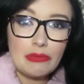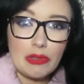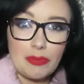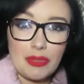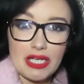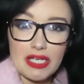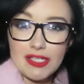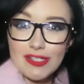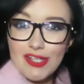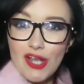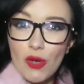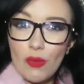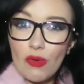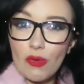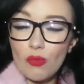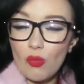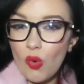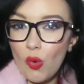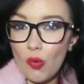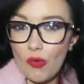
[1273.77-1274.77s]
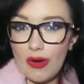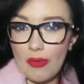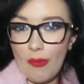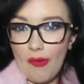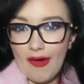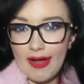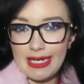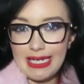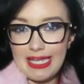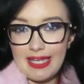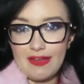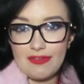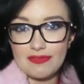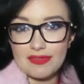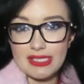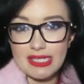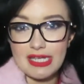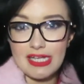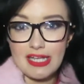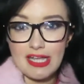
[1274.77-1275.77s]
but because no one wore it where I
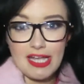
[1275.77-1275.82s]
lived,